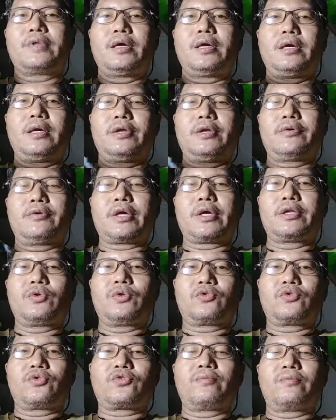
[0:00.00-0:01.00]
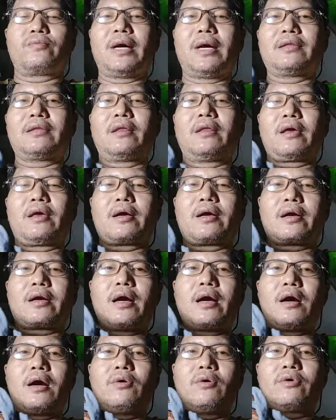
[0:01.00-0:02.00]
you can use madre
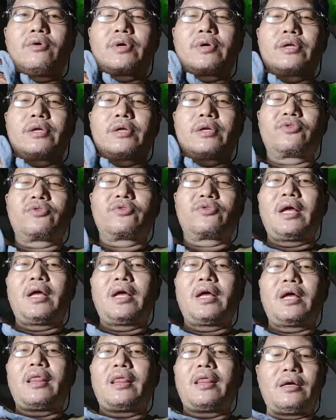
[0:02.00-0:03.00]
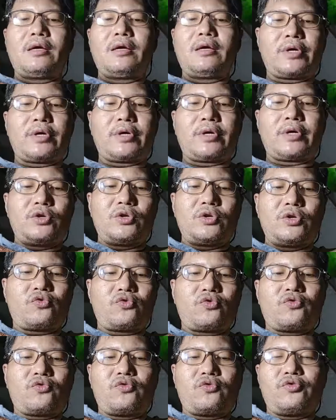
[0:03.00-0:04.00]
cacao, you can use nara, you can use